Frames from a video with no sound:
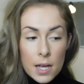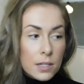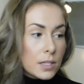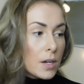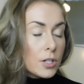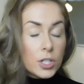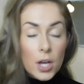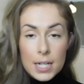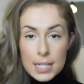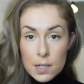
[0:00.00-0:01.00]
So
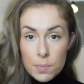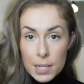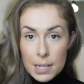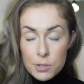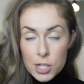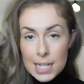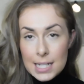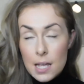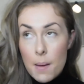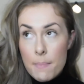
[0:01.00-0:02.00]
Charlotte Tilbury Lip
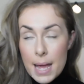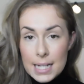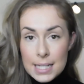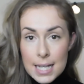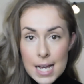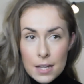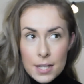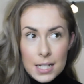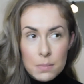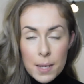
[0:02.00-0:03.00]
Cheats, amazing. I
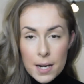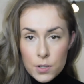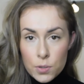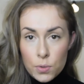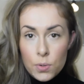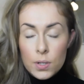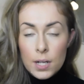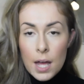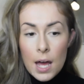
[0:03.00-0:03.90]
think it's Pillow Talk.